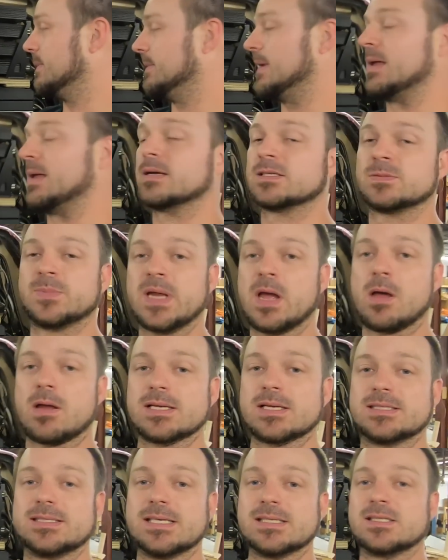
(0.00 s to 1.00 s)
And let's be
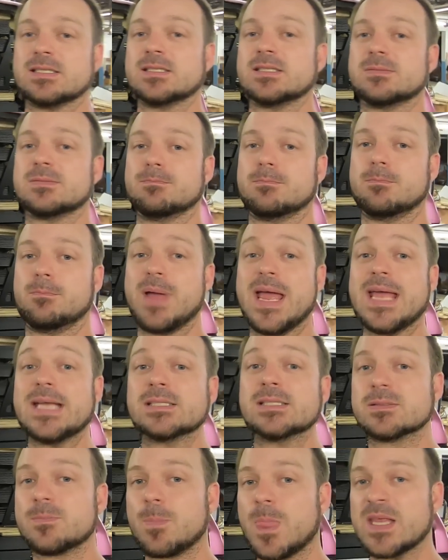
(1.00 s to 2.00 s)
honest, this is
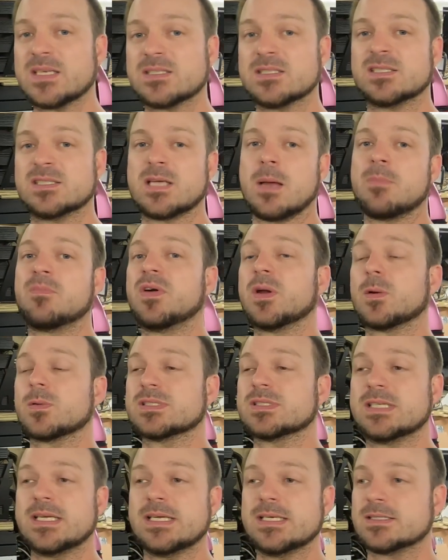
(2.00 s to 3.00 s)
bass, this is sub
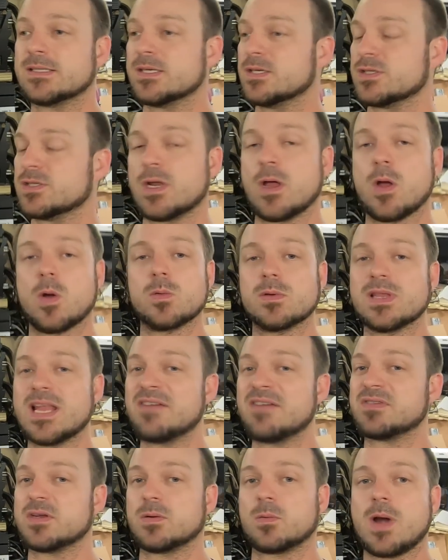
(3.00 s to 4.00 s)
frequencies, there's no
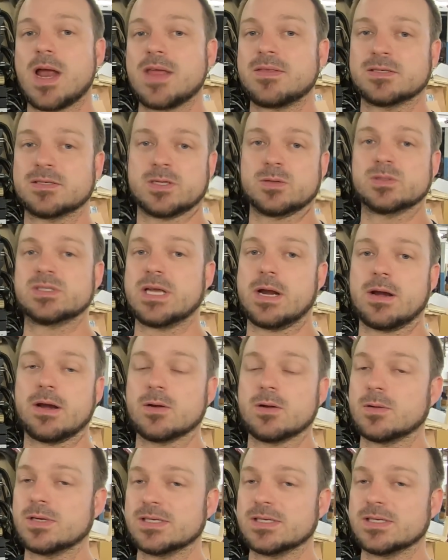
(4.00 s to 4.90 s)
left and right, there's no stereo.